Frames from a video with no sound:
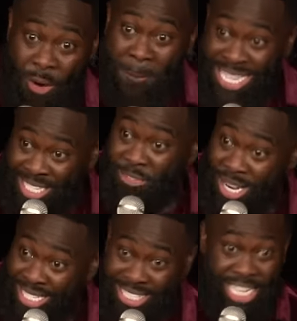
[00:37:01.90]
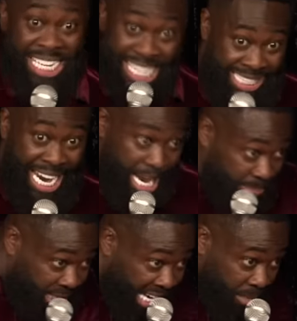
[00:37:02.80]
got busy friends. They need a
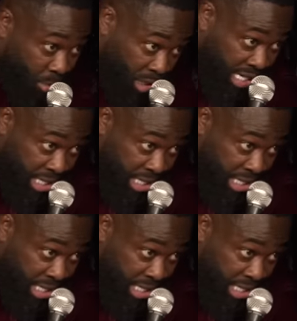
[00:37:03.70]
timetable. They